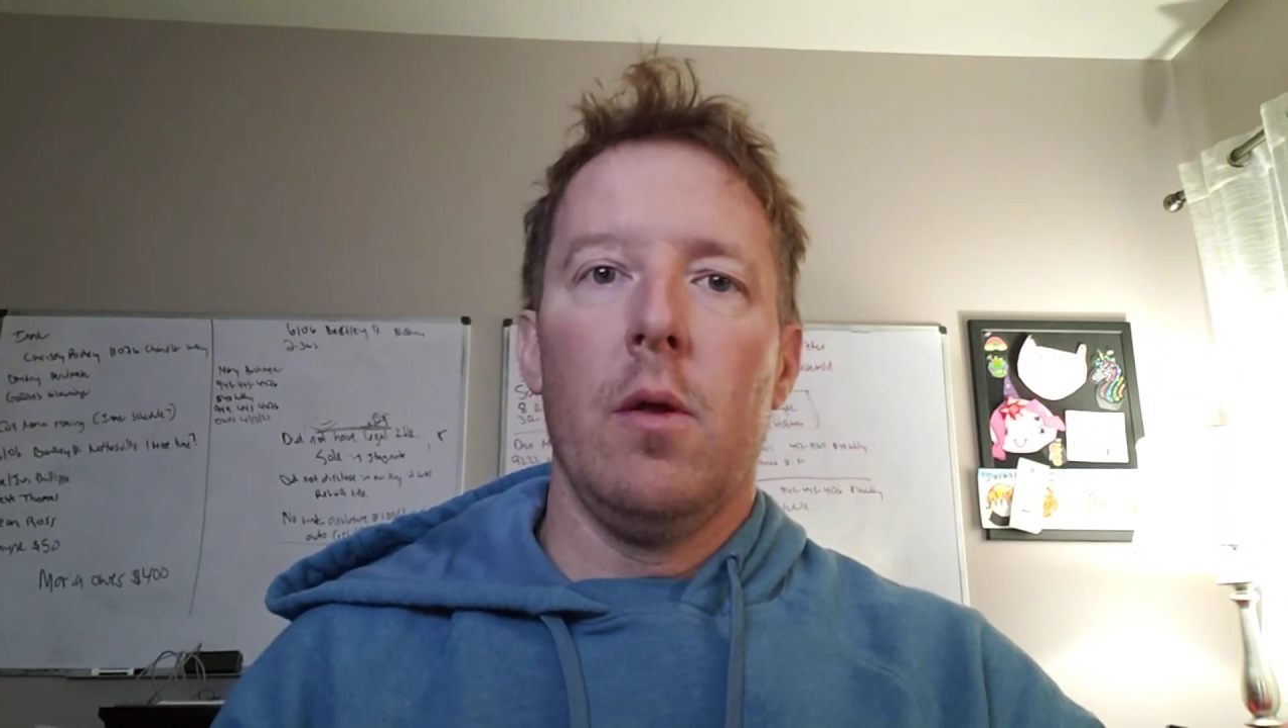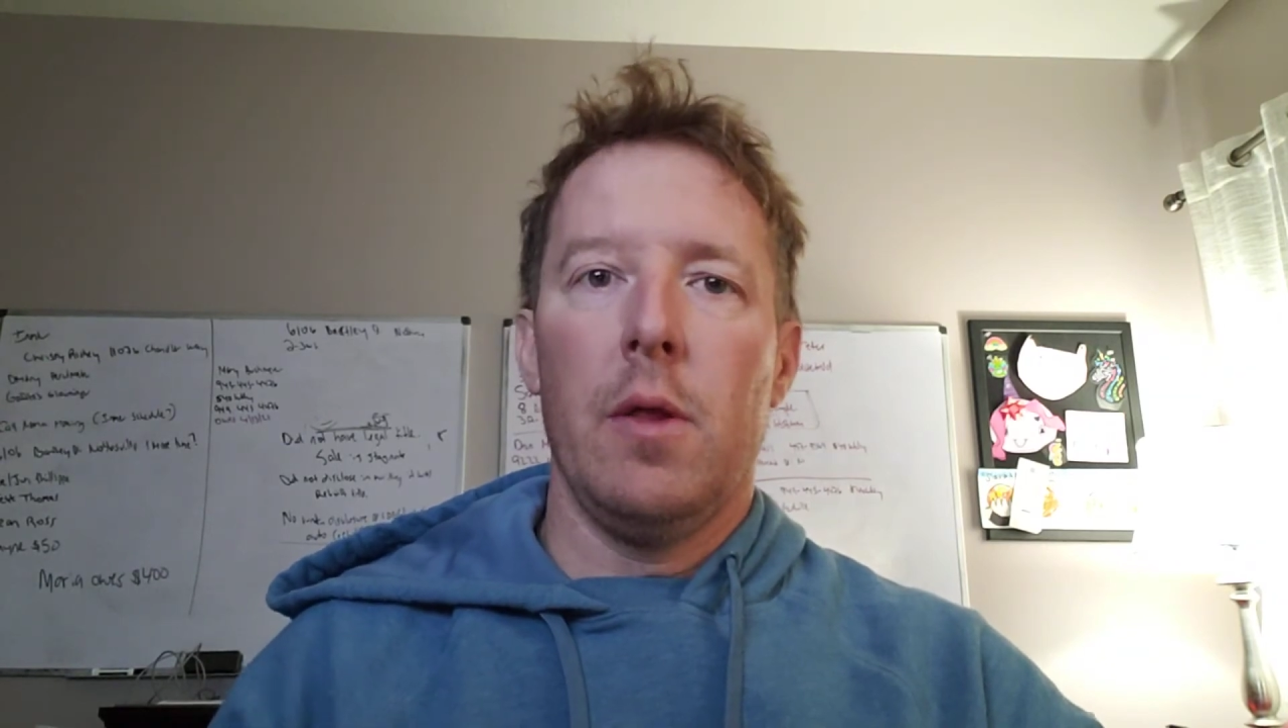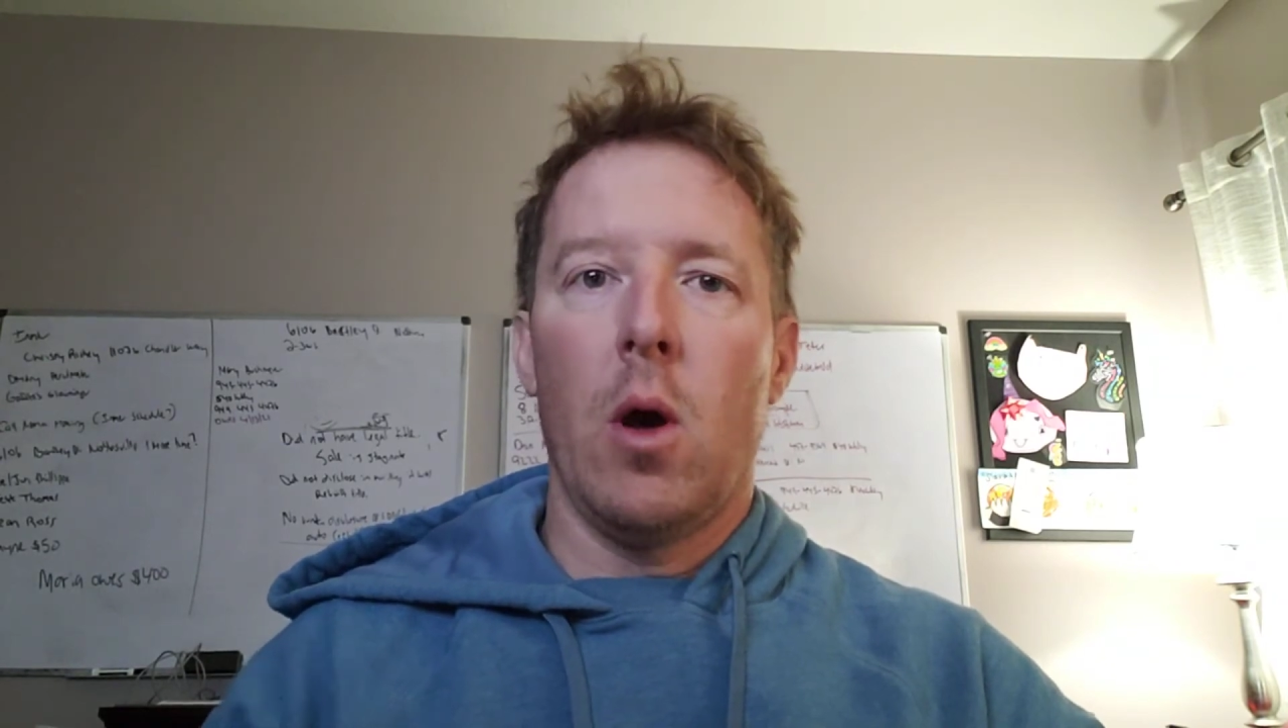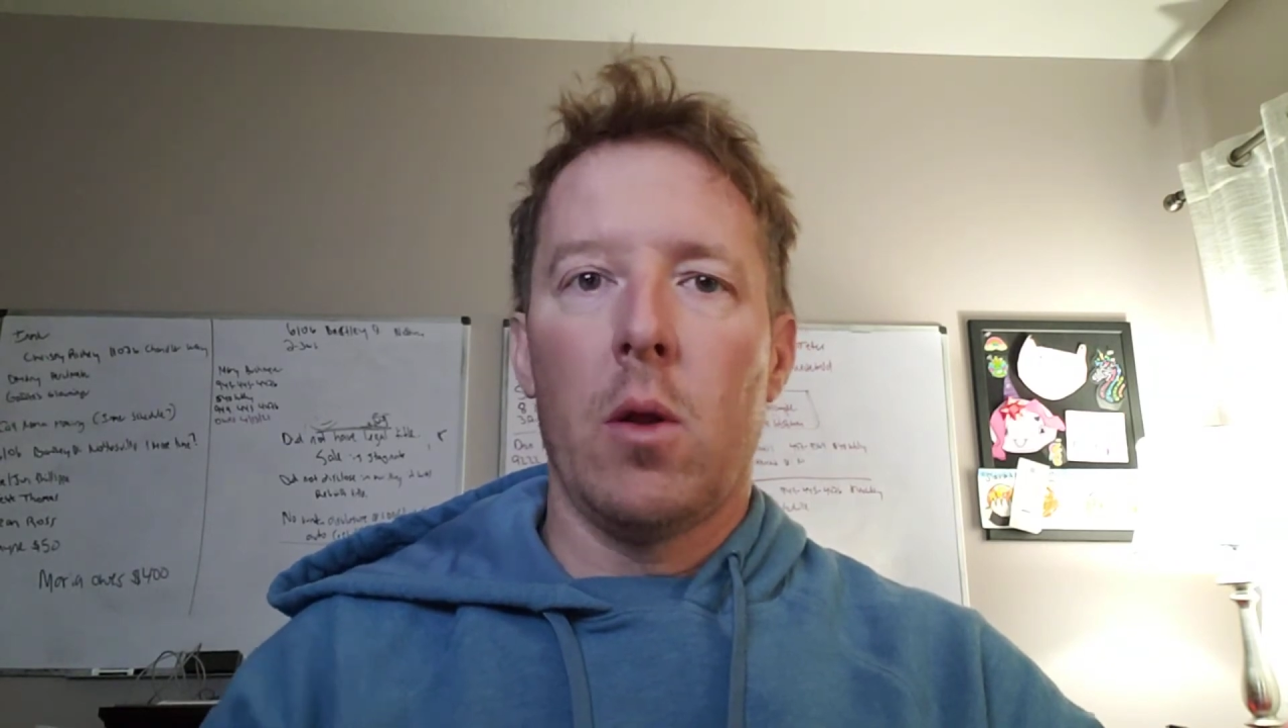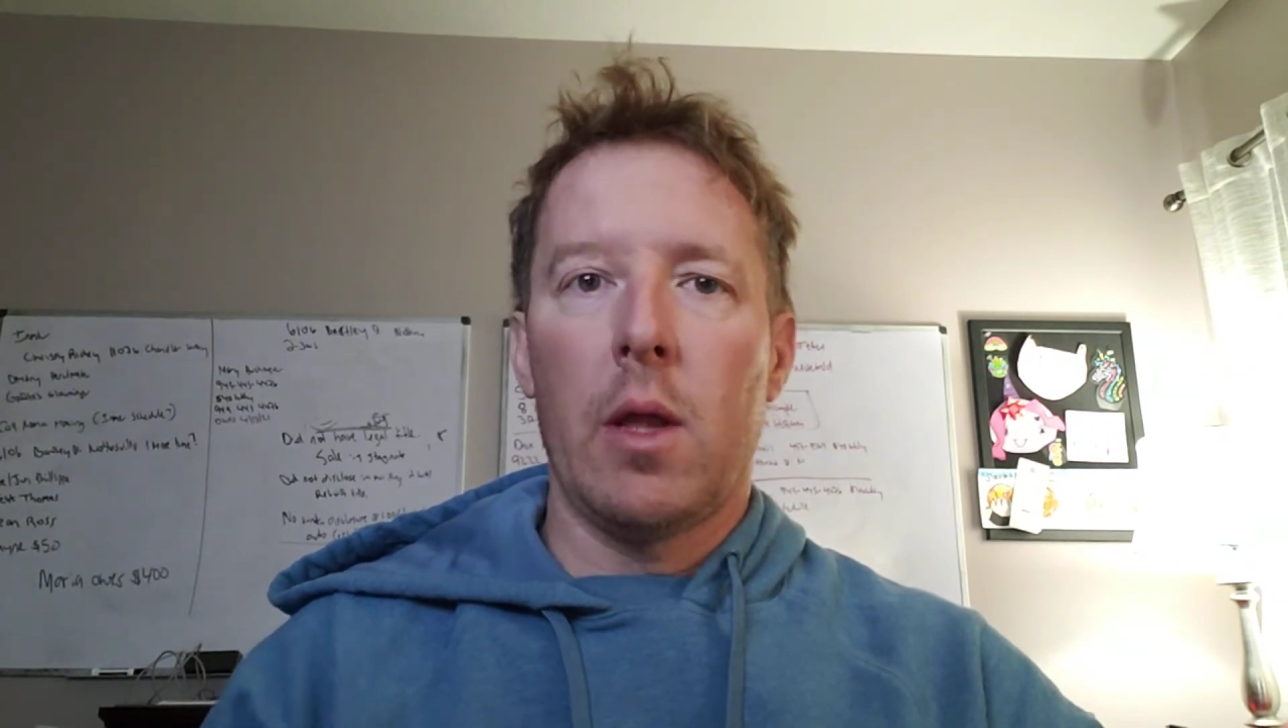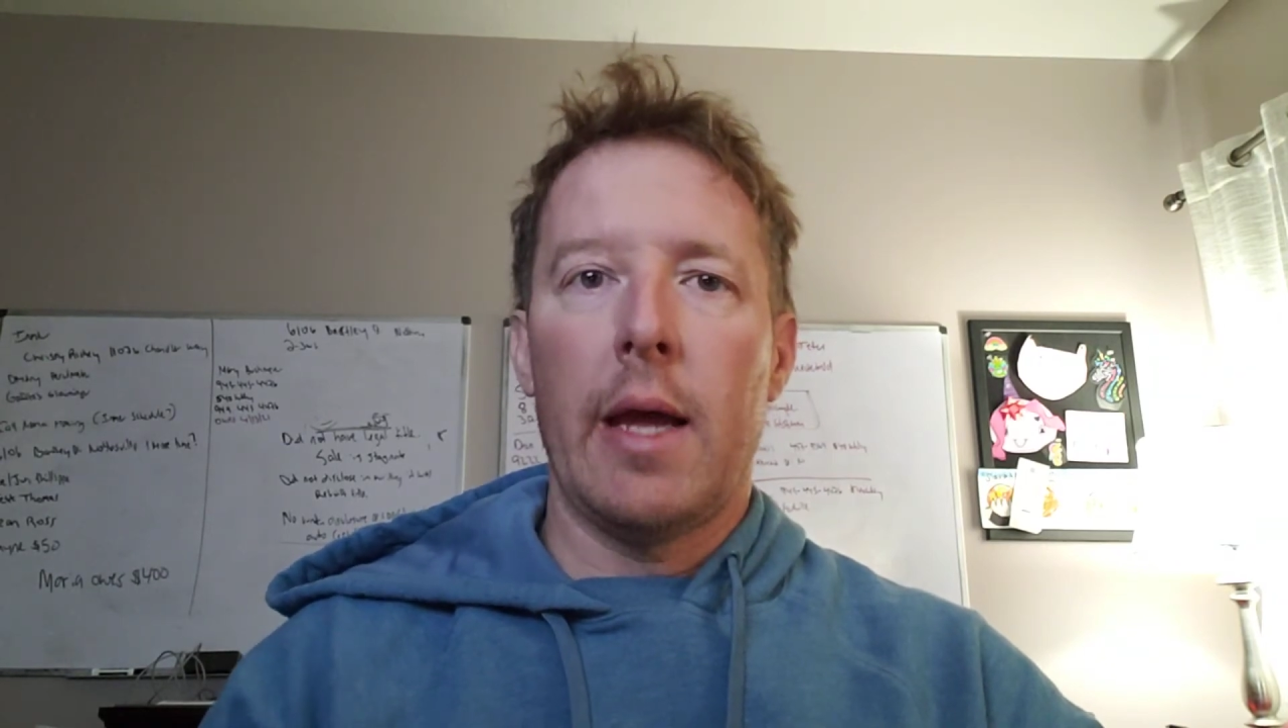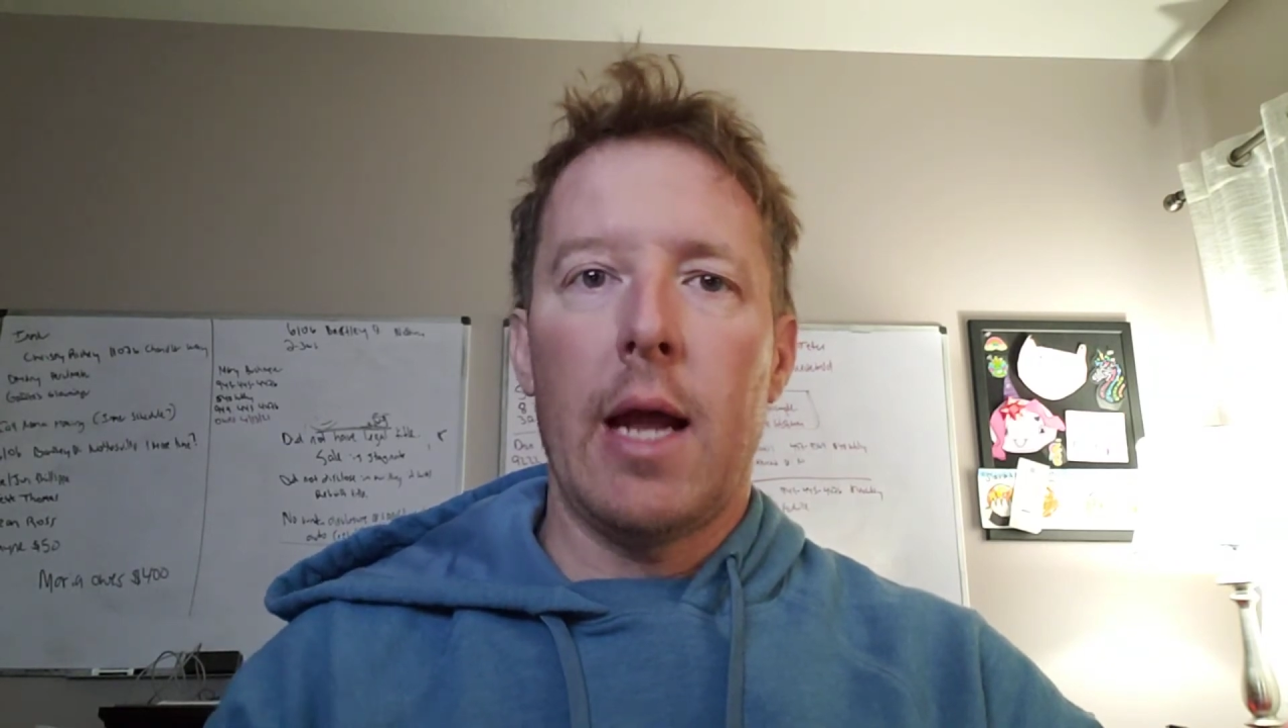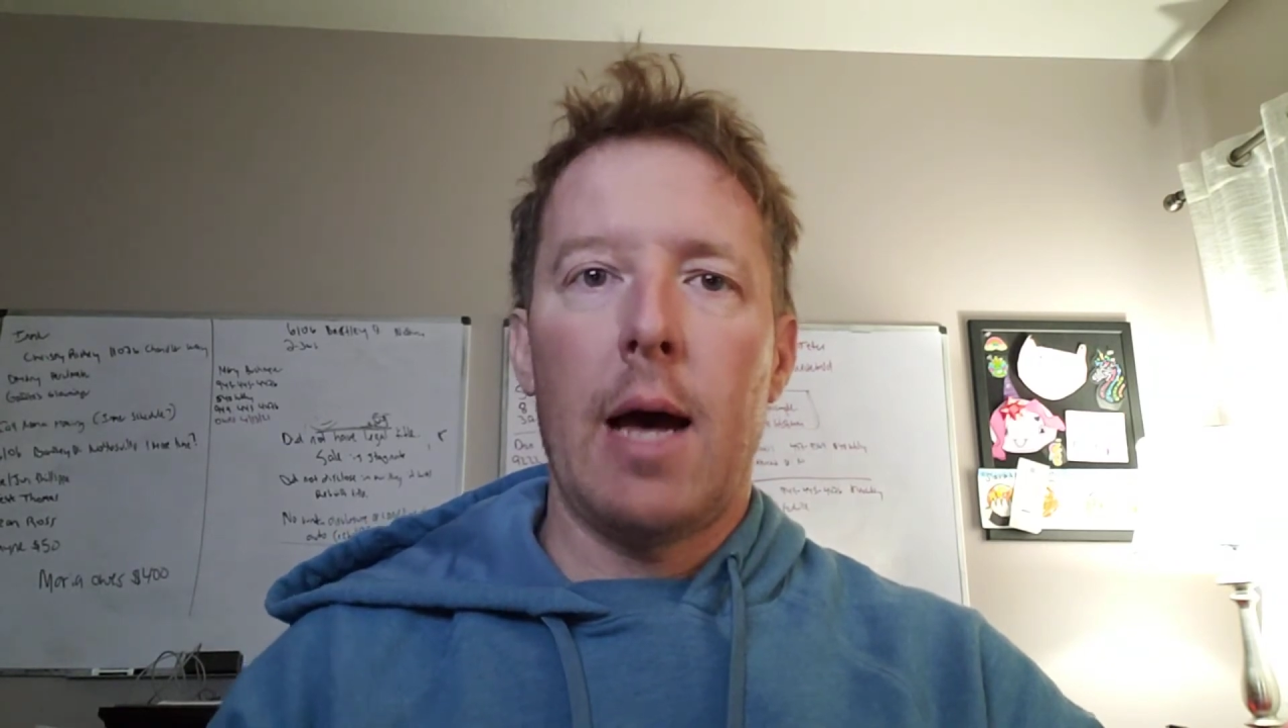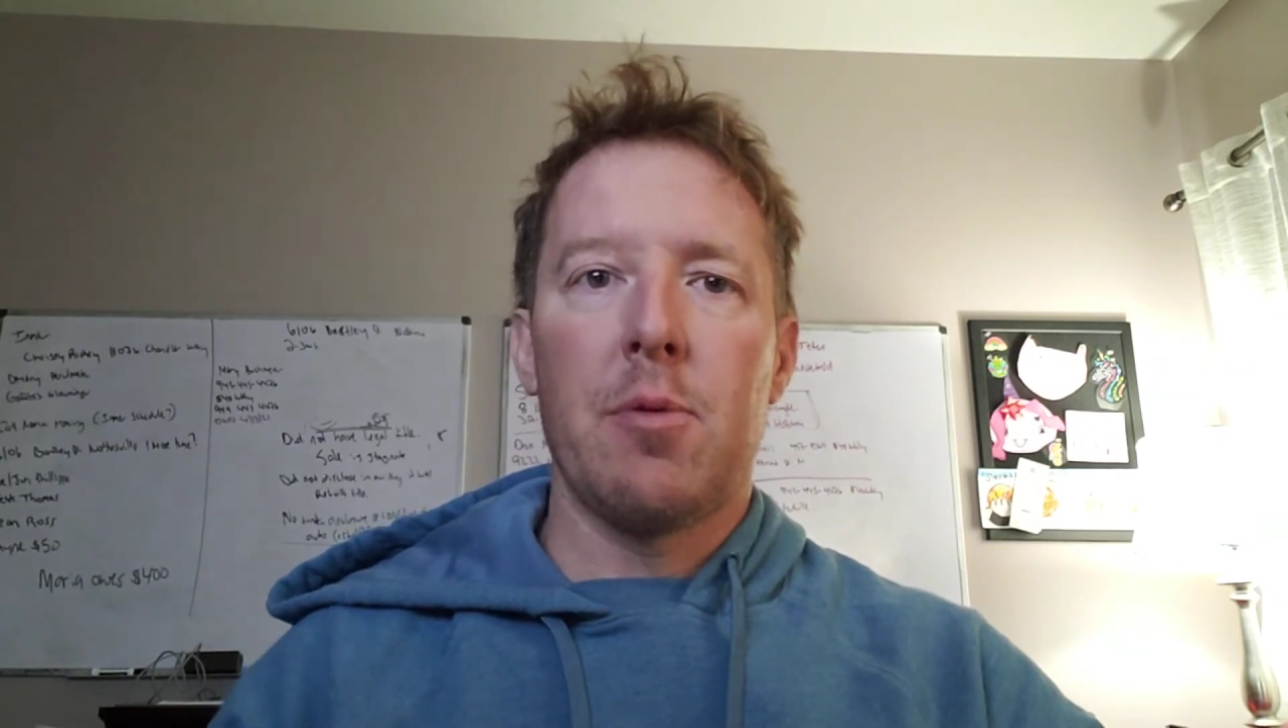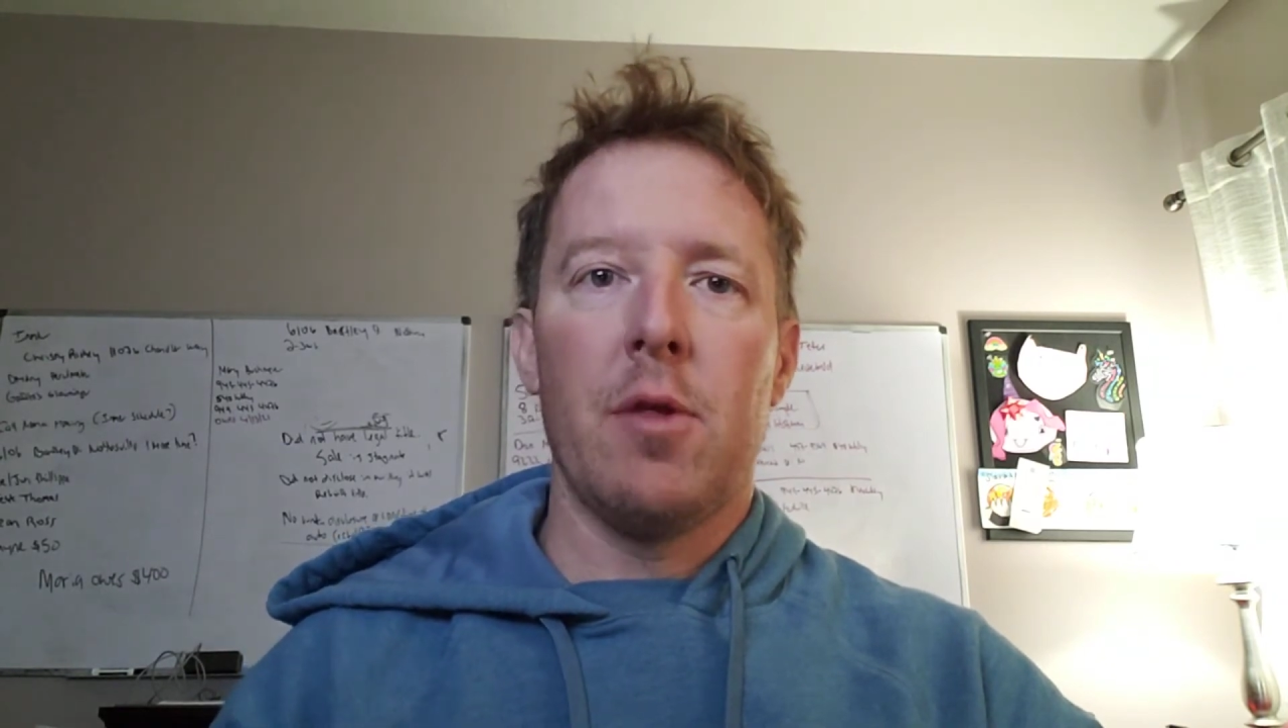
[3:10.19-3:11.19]
the online
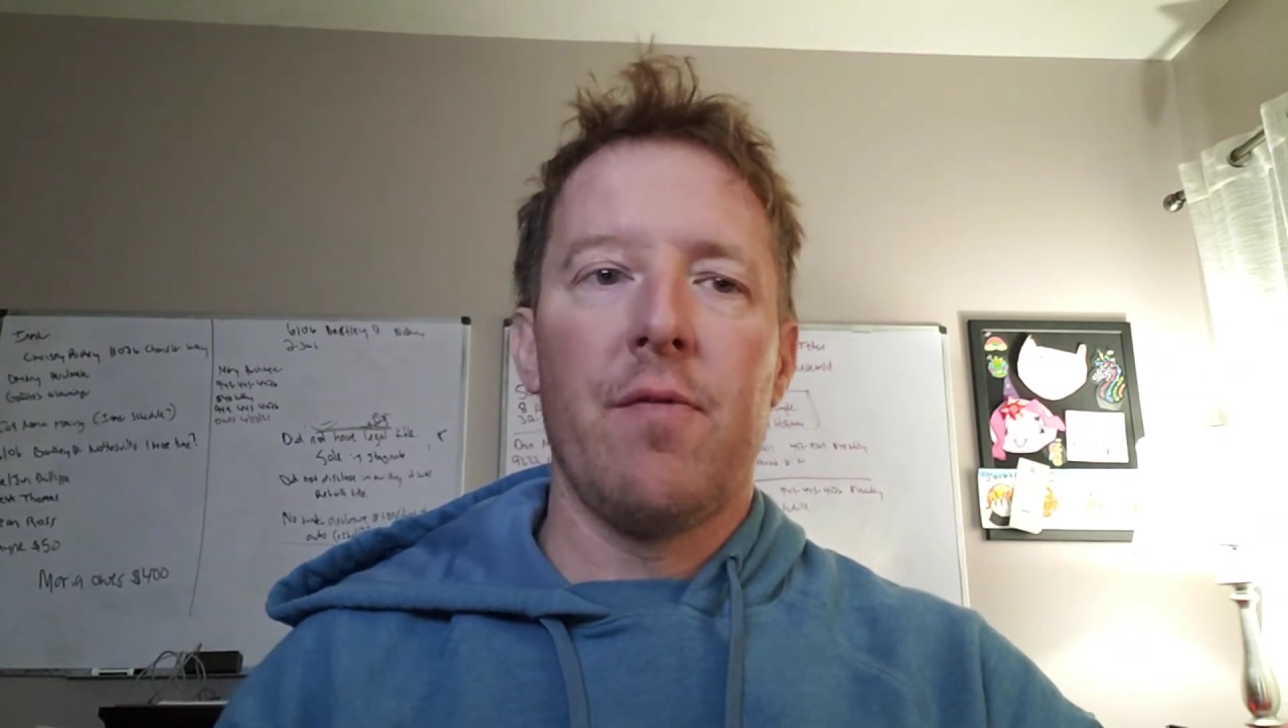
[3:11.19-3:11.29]
option